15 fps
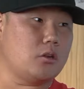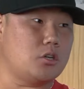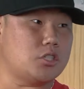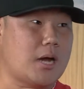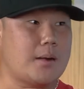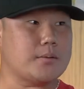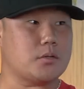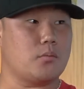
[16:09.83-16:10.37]

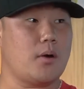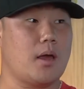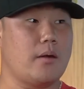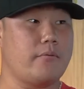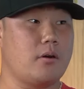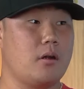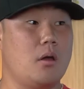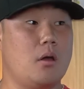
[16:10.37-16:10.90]
jobs or
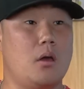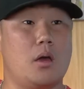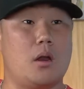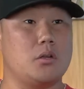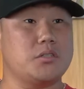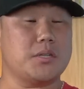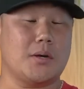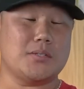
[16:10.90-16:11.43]
whatever. It
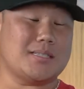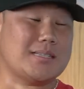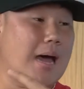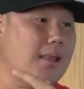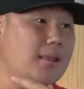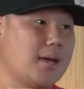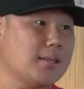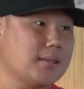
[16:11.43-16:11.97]
also is
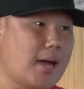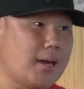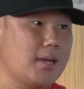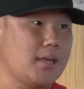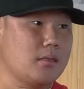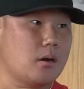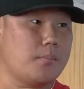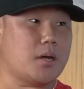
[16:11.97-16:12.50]
not like that
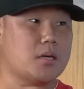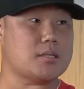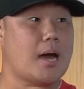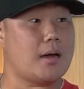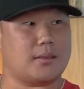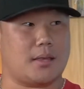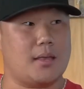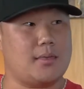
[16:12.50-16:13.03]
either because
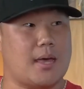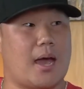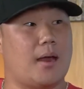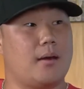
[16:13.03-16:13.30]
I did that.